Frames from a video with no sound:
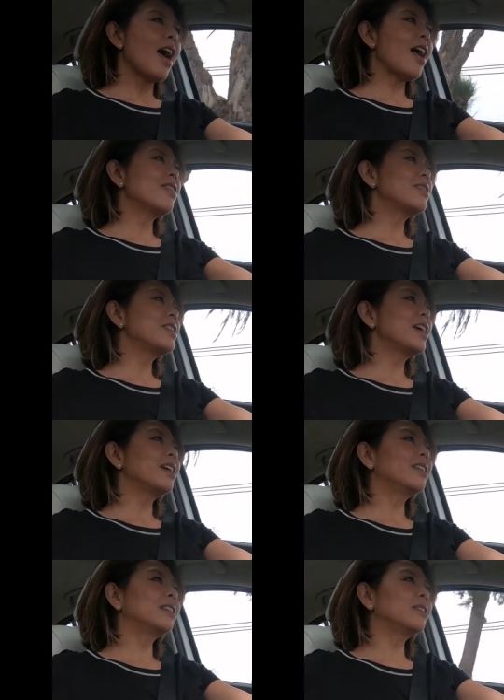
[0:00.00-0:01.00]
And
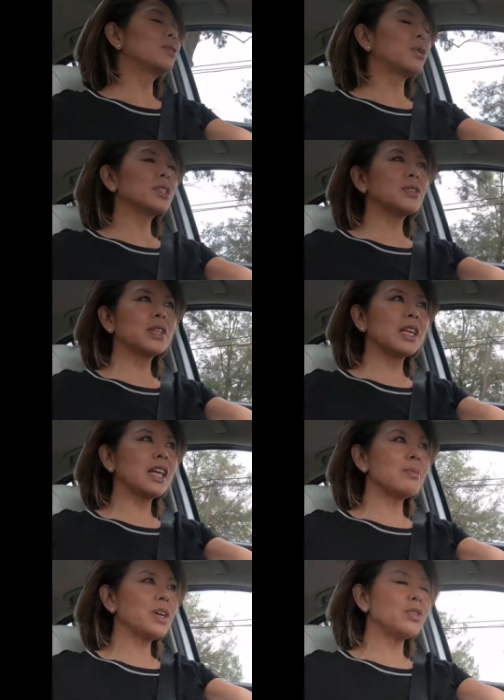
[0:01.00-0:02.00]
then, of course, I was going to
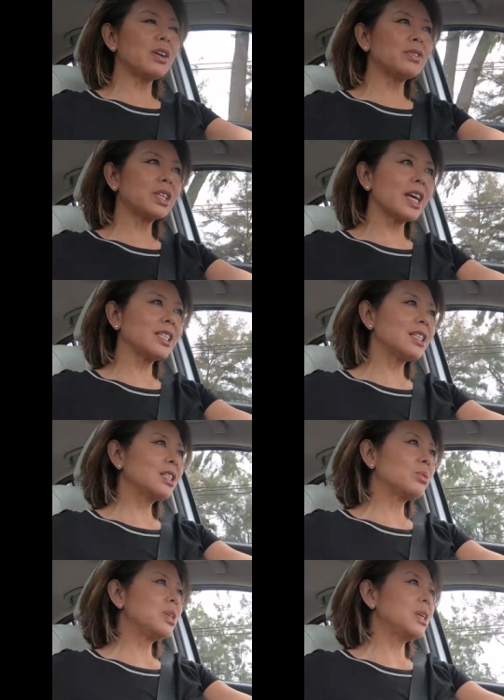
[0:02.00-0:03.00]
get my driver's
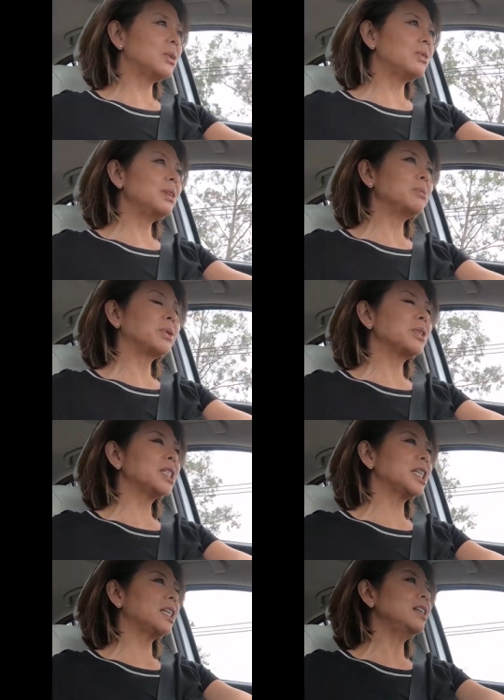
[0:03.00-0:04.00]
license renewed in Pearl
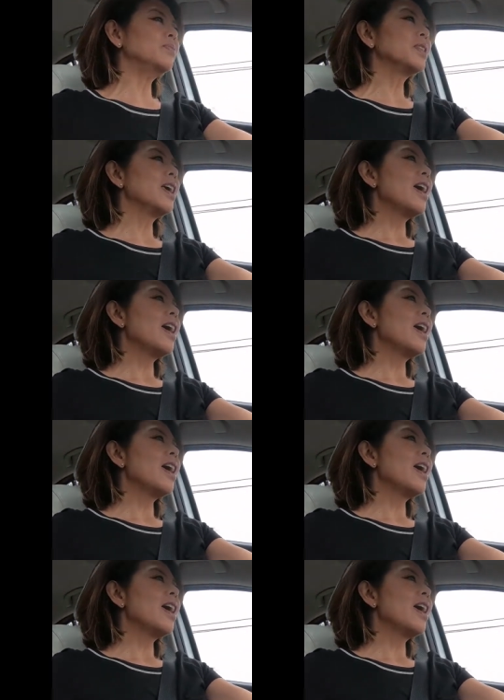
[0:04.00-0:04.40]
City.